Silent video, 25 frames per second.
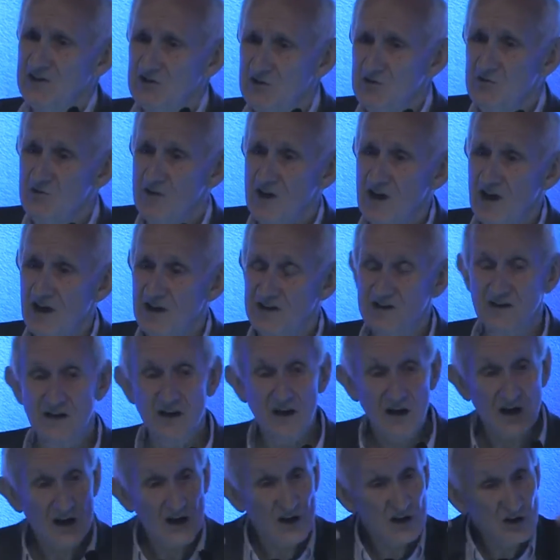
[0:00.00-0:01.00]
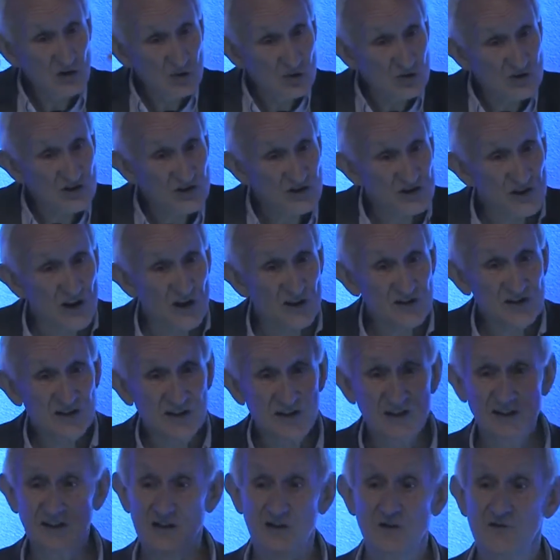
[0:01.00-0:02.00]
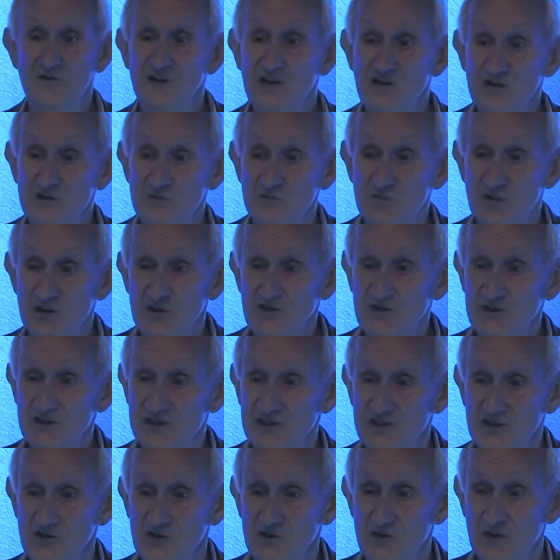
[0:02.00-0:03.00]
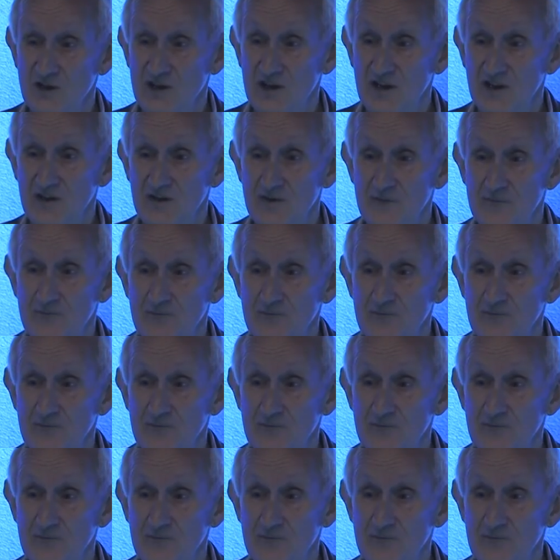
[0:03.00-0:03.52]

do that? You're starting an innovation process in your head.